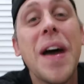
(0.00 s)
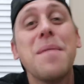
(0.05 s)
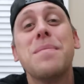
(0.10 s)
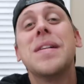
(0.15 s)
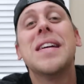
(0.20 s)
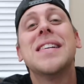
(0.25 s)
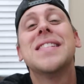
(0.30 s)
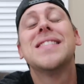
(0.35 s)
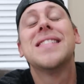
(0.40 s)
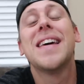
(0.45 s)
That
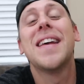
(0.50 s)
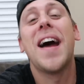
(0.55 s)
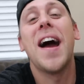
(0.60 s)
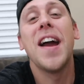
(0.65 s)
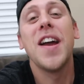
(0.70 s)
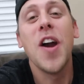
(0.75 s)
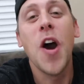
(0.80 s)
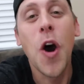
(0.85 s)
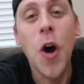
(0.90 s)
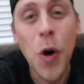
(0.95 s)
being said,
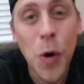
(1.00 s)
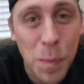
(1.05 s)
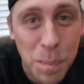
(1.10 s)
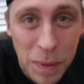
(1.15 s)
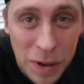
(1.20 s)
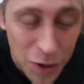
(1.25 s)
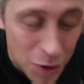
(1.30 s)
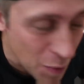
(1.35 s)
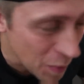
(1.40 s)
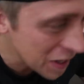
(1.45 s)
I
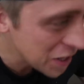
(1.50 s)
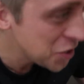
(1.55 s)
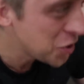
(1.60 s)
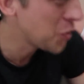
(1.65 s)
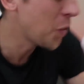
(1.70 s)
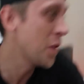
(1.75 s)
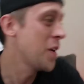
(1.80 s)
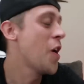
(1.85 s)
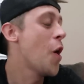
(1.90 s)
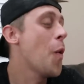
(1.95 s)
hope you
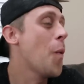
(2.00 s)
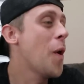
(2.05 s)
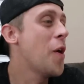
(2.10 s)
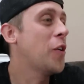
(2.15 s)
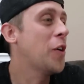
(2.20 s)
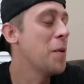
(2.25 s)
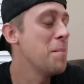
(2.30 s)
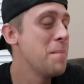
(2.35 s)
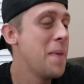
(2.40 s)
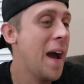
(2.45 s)
enjoyed our
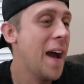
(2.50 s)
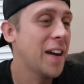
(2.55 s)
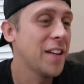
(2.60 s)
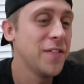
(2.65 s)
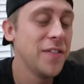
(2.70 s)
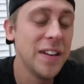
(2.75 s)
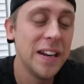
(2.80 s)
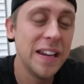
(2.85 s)
welcome back